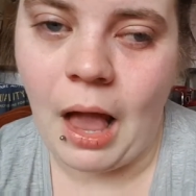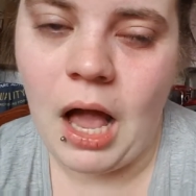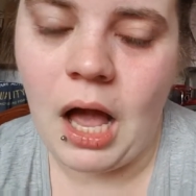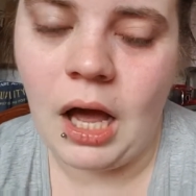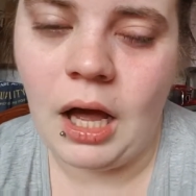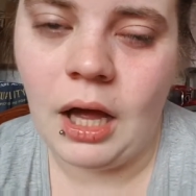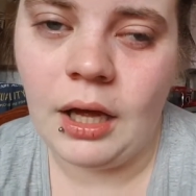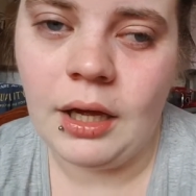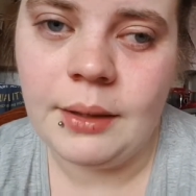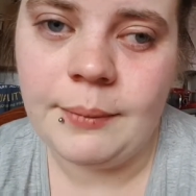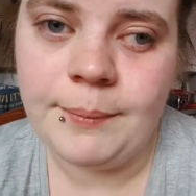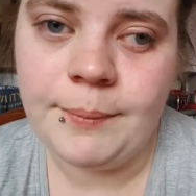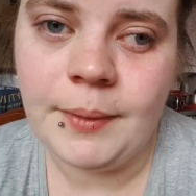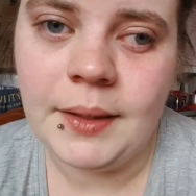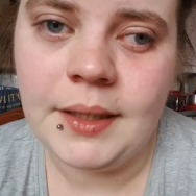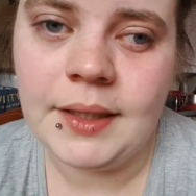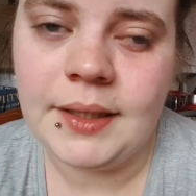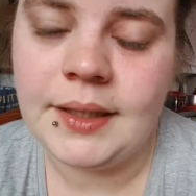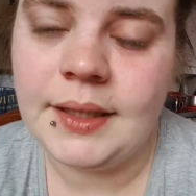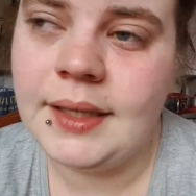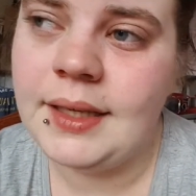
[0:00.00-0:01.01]
Um,
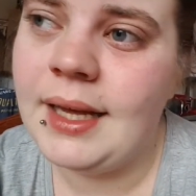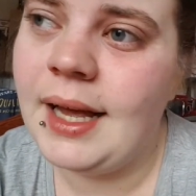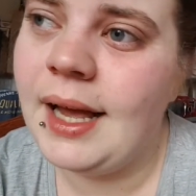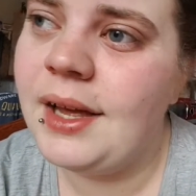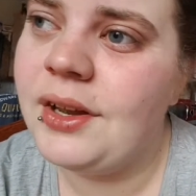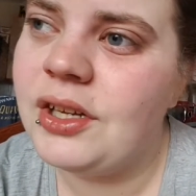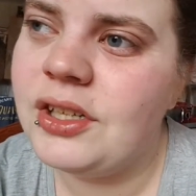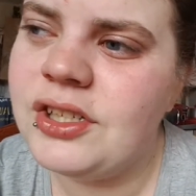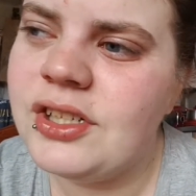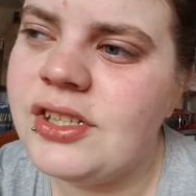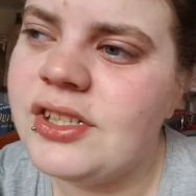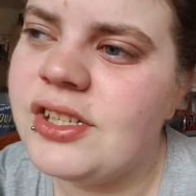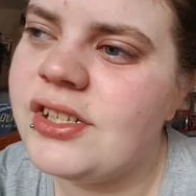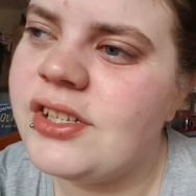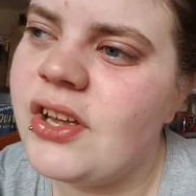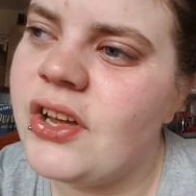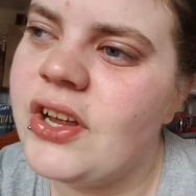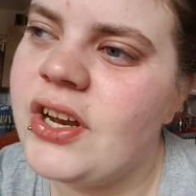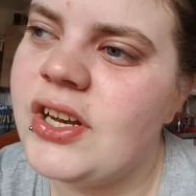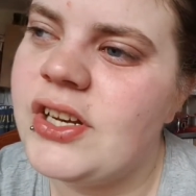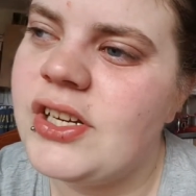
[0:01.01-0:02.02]
and I just
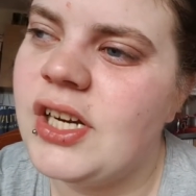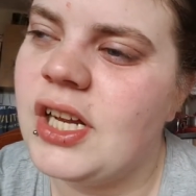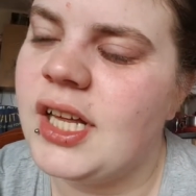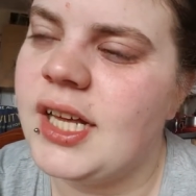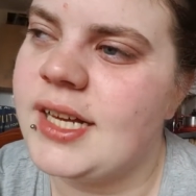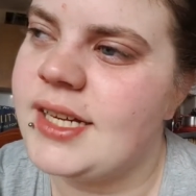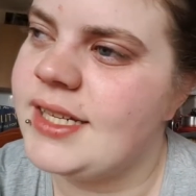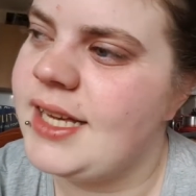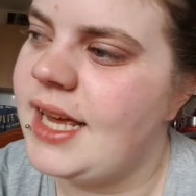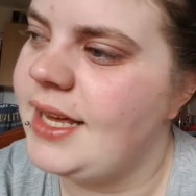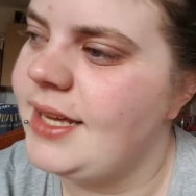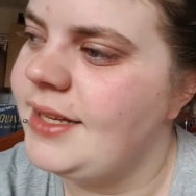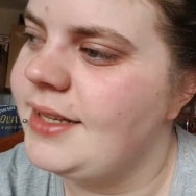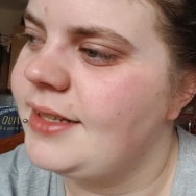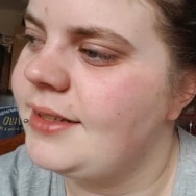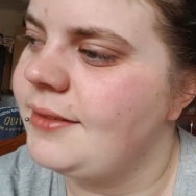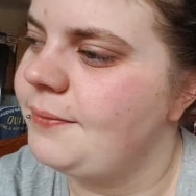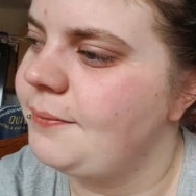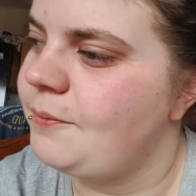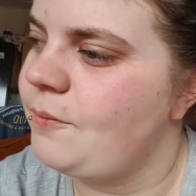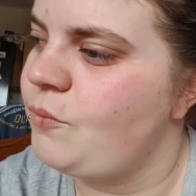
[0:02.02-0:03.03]
decided to like
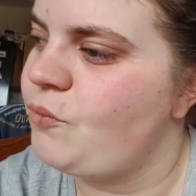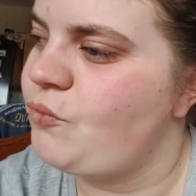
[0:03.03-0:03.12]
take